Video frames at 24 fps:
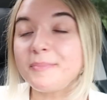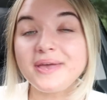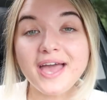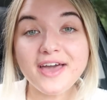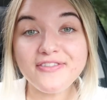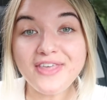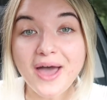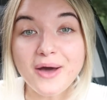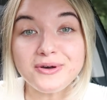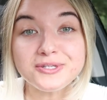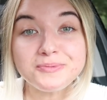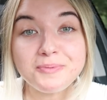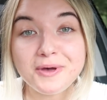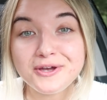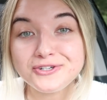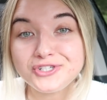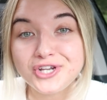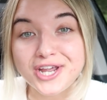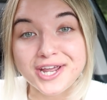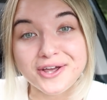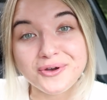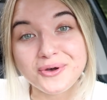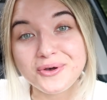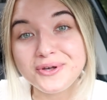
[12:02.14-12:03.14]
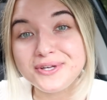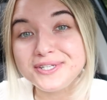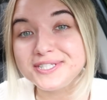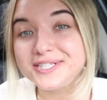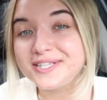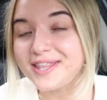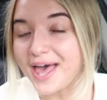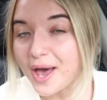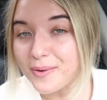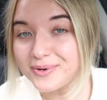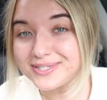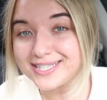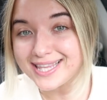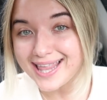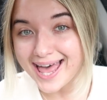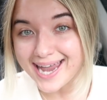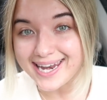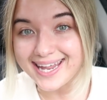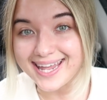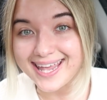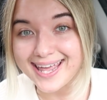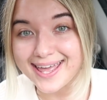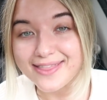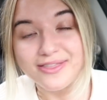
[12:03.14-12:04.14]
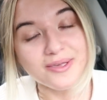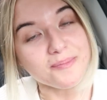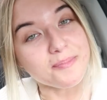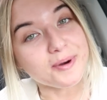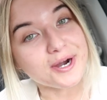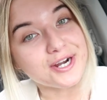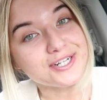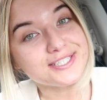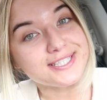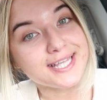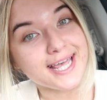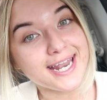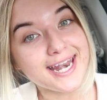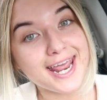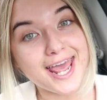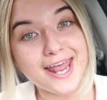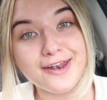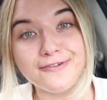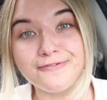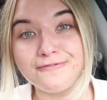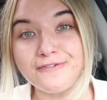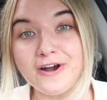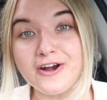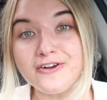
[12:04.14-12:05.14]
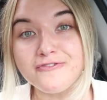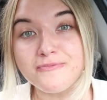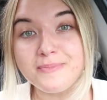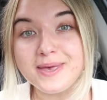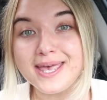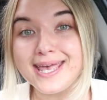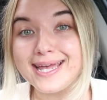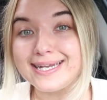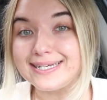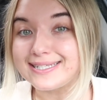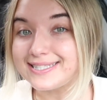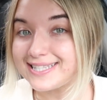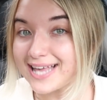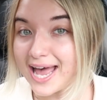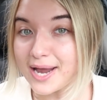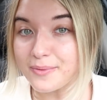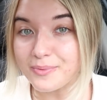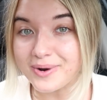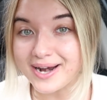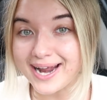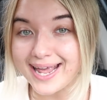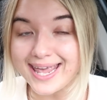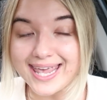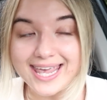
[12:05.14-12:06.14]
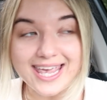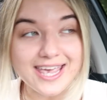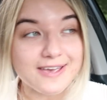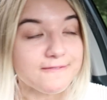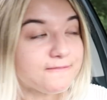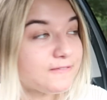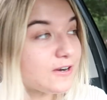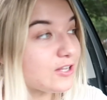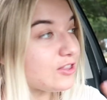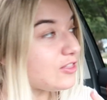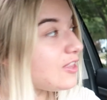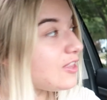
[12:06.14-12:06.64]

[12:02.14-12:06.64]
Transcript: But yeah, that was Bojangles. That was letting the person in front of me decide what I eat for